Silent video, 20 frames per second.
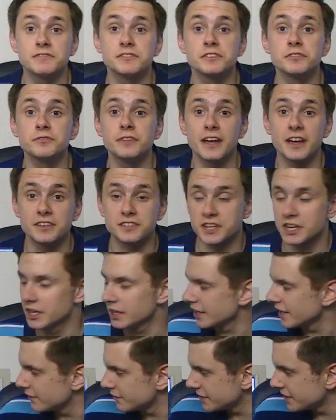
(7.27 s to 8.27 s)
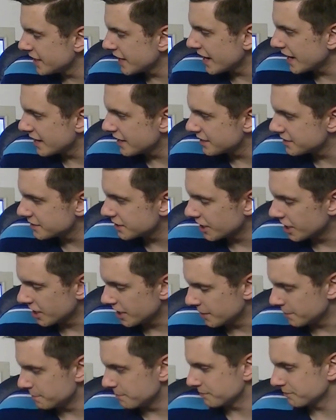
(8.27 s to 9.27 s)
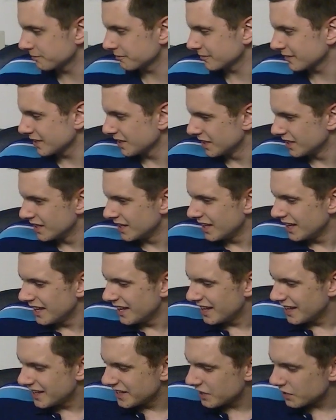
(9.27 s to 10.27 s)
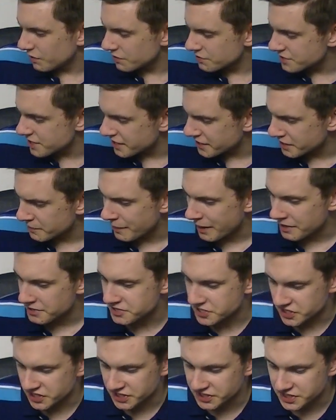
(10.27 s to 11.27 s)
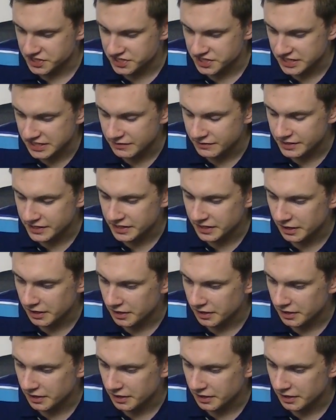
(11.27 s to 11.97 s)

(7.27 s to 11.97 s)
2011, and, I was thinking about something this evening.